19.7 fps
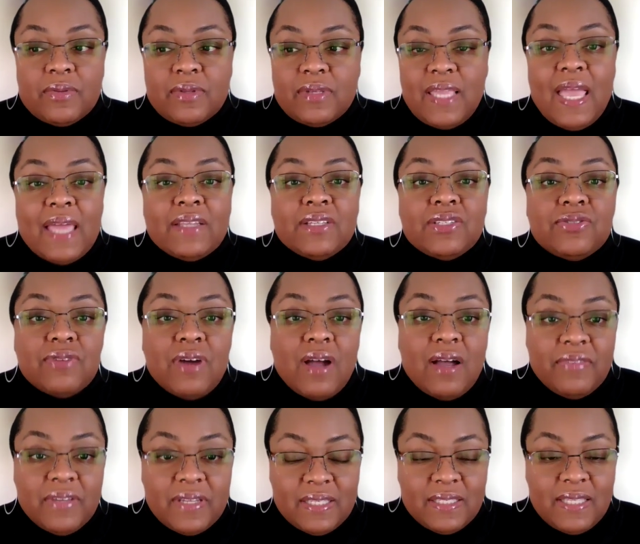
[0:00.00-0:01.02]

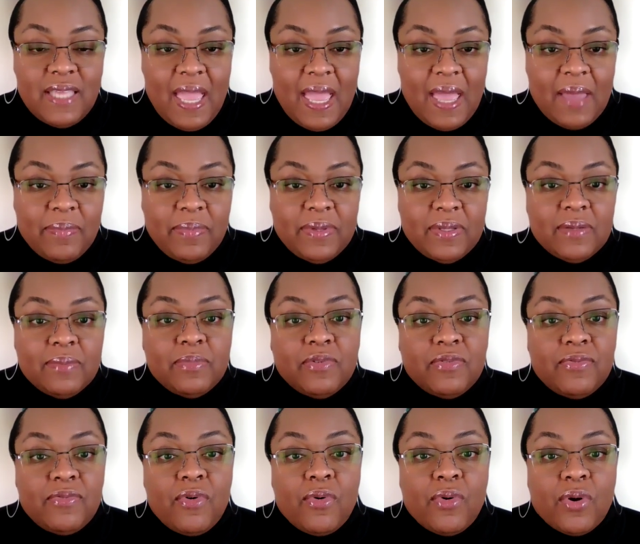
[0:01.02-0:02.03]
catastrophic has happened
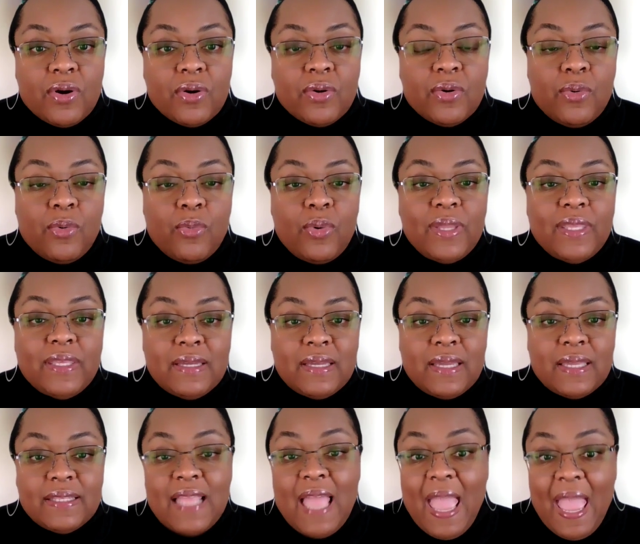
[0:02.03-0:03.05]
before we
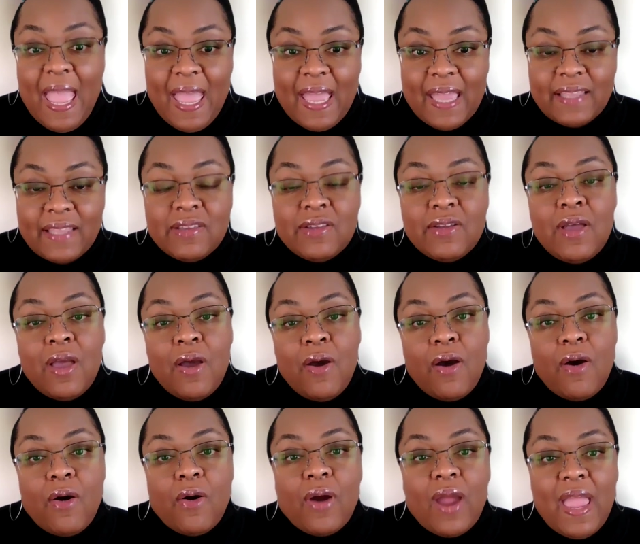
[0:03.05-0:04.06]
can act
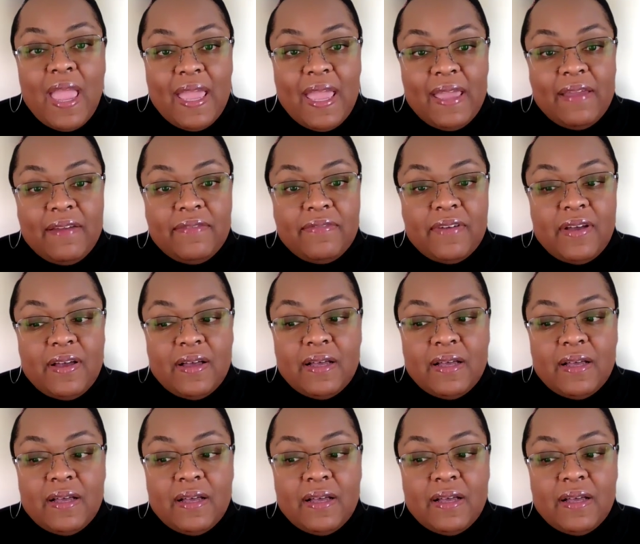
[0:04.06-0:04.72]
or have